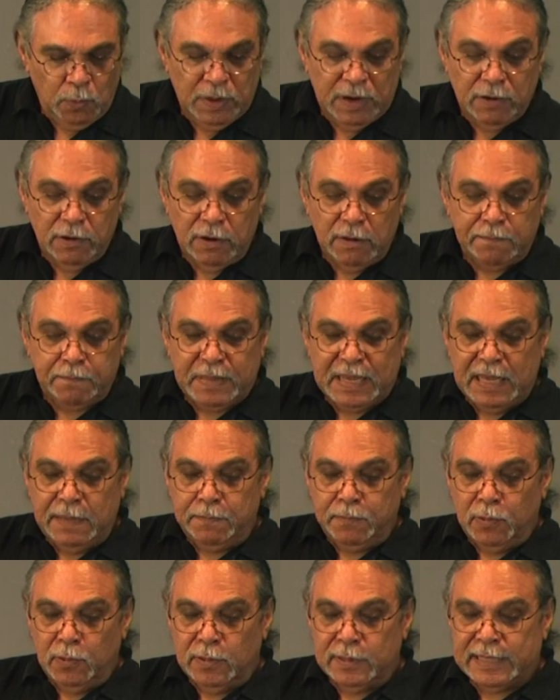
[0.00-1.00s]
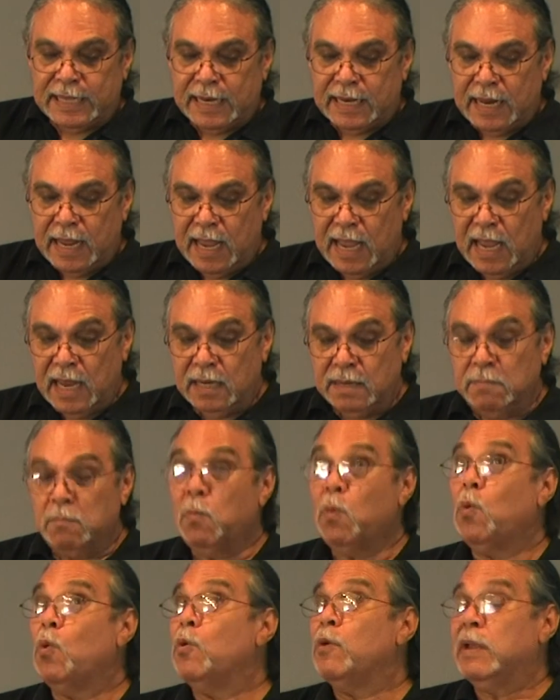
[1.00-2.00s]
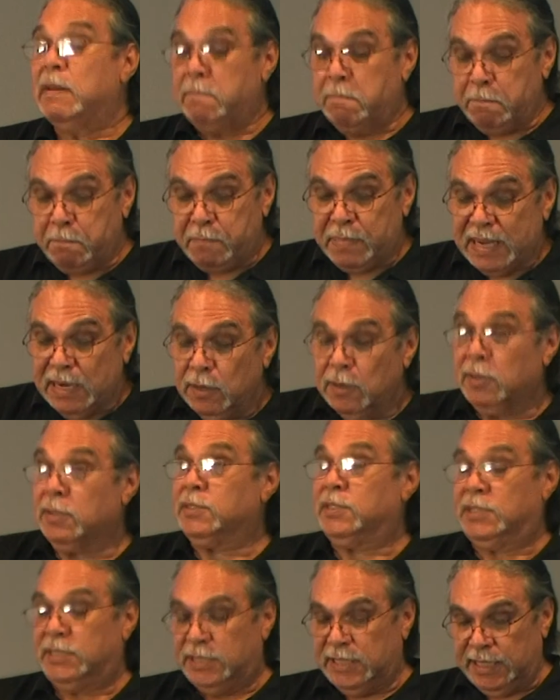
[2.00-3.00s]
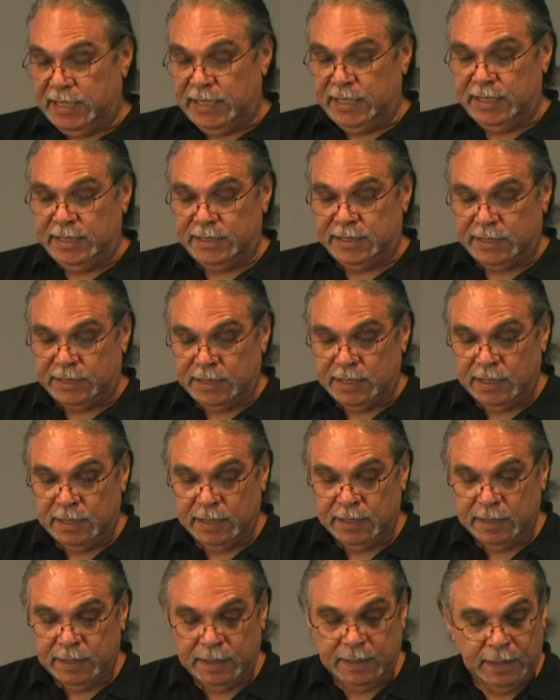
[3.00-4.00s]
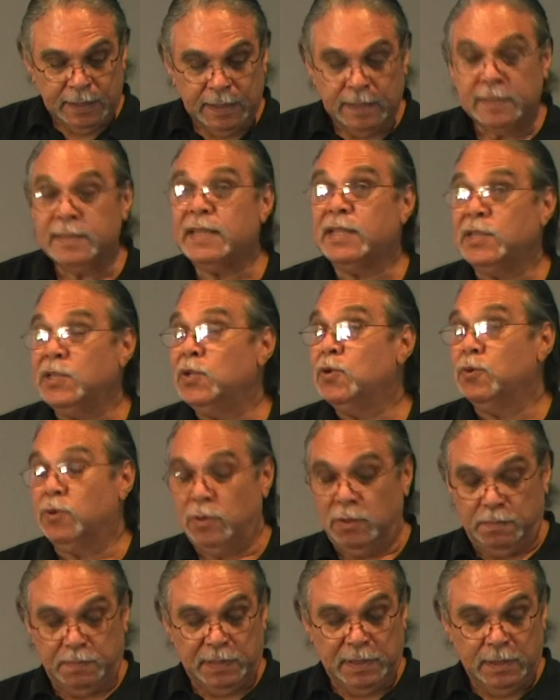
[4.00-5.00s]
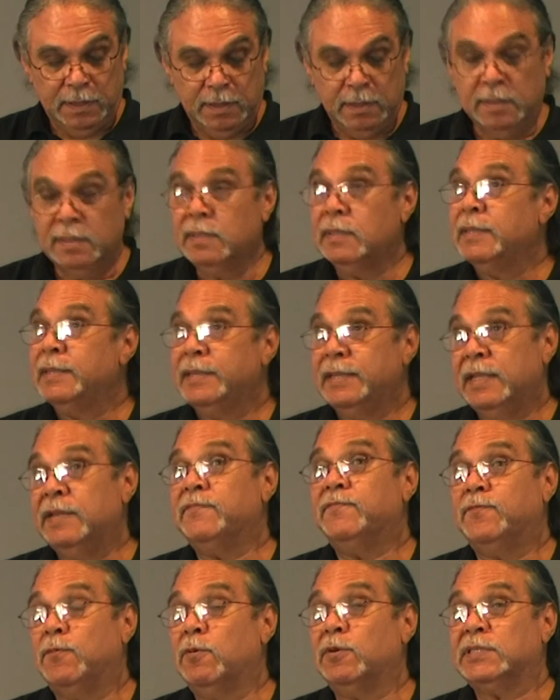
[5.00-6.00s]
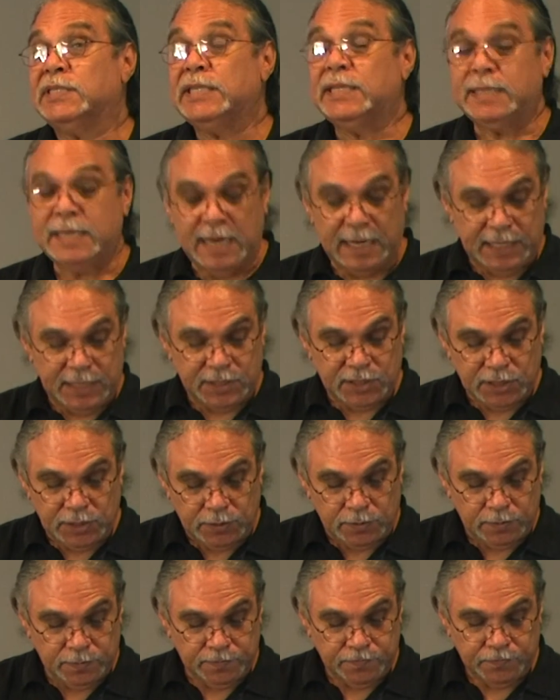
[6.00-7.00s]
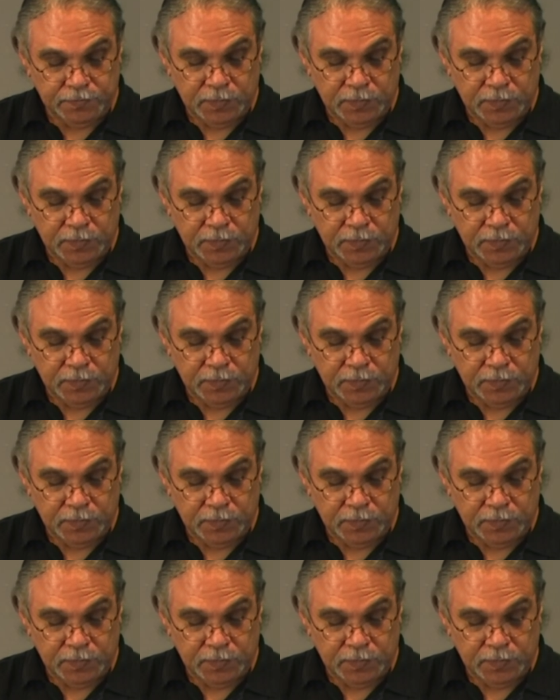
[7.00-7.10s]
We are a people that had more and bigger cities than Europe in 1492.